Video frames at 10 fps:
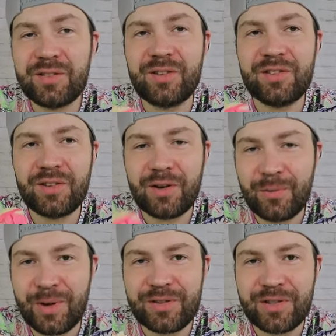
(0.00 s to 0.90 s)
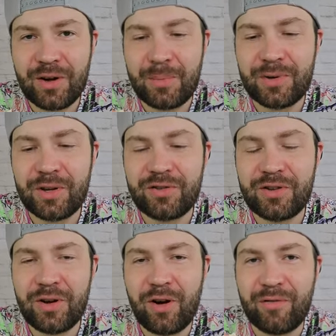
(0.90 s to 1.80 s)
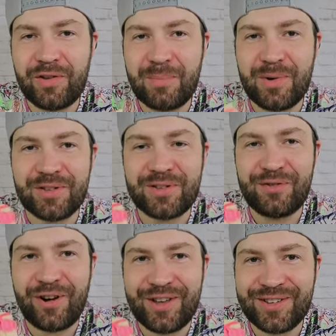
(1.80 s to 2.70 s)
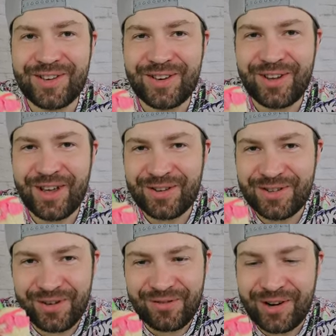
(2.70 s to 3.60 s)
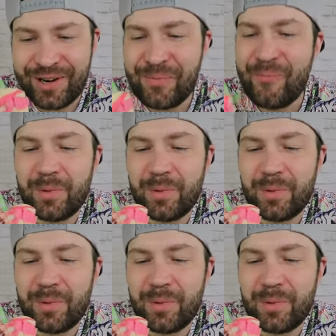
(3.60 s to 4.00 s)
This wins the competition of the most driest cake so far.